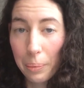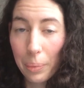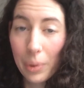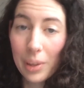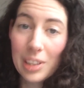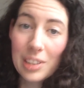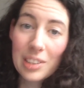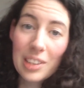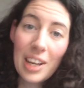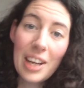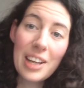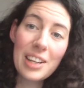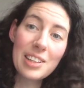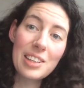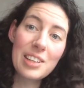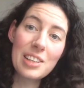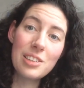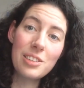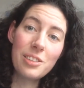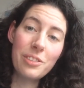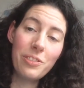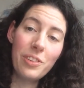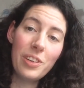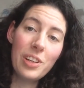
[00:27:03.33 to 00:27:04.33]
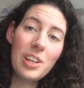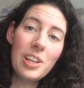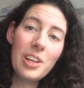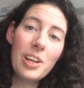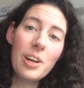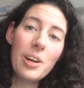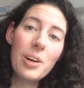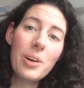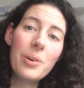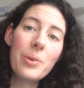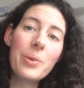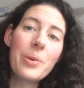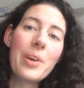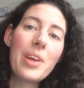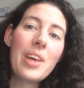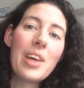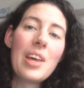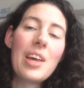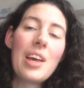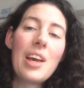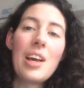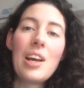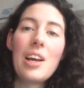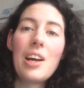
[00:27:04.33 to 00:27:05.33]
Please like this video,
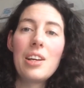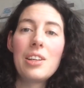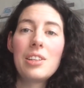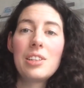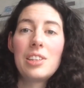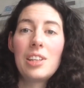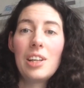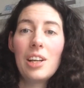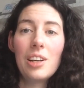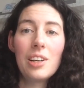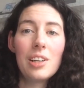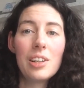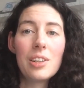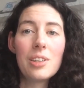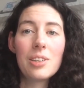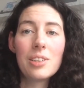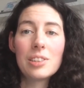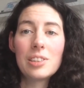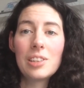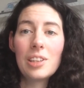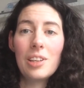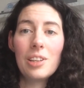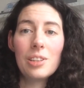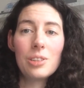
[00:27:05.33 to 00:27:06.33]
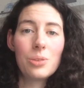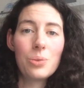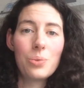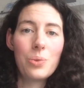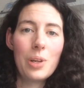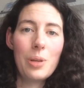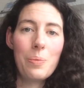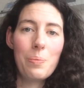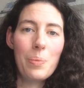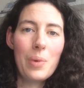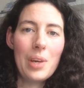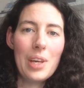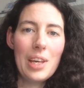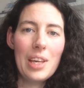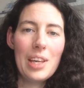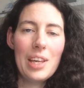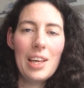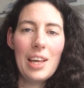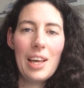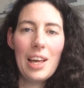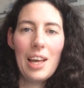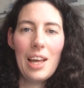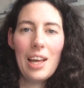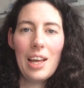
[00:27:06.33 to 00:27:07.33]
share your thoughts with
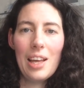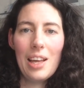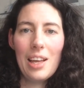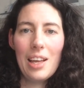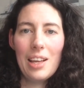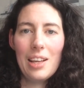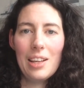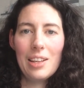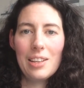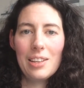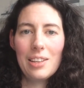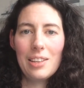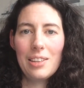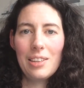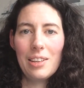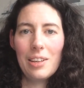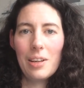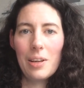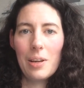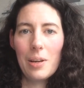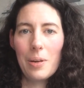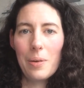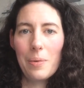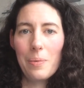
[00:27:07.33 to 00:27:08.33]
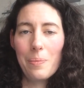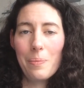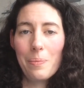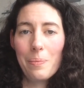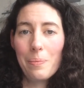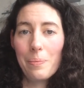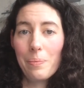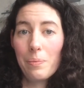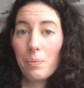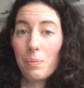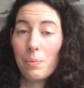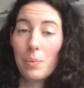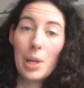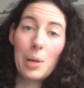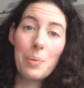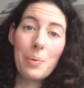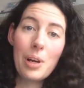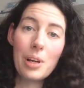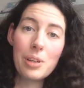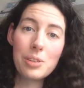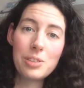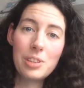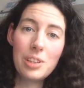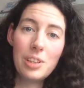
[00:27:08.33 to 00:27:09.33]
me, and
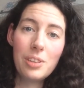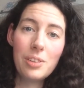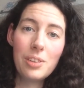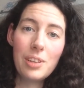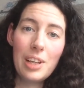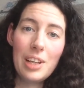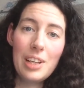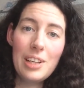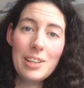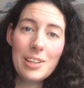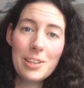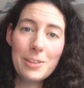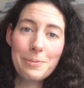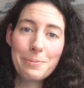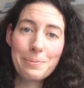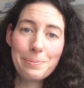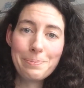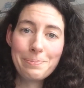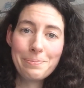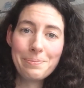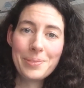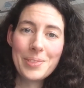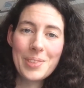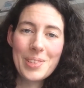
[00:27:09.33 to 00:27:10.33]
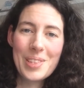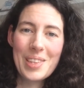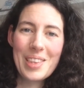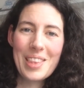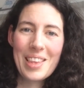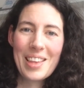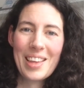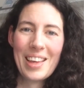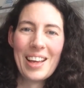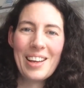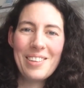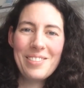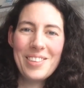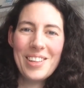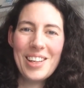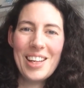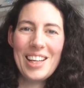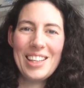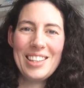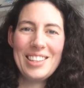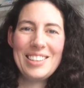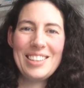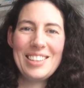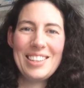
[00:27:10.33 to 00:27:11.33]
maybe I'll see you later. Have a
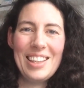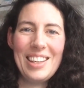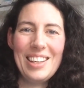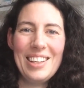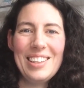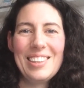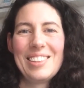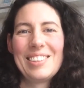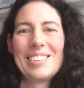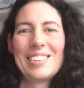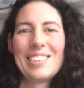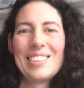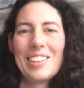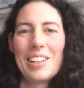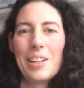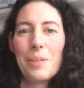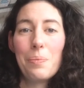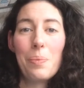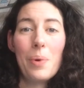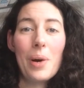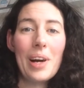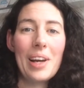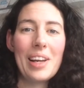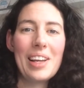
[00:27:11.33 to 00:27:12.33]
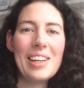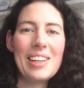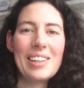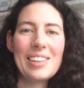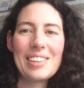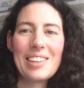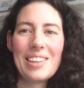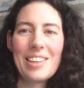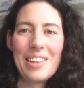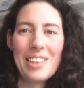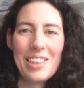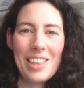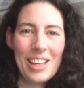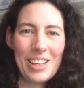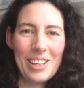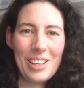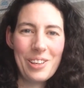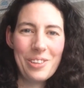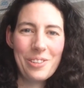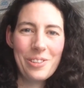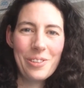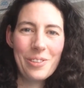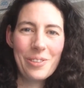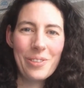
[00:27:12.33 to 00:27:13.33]
nice day. Goodbye. Thank
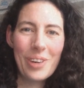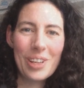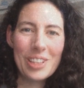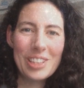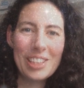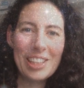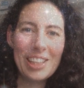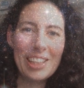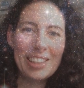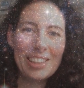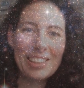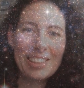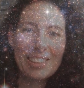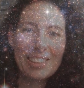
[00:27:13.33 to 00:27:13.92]
you for watching.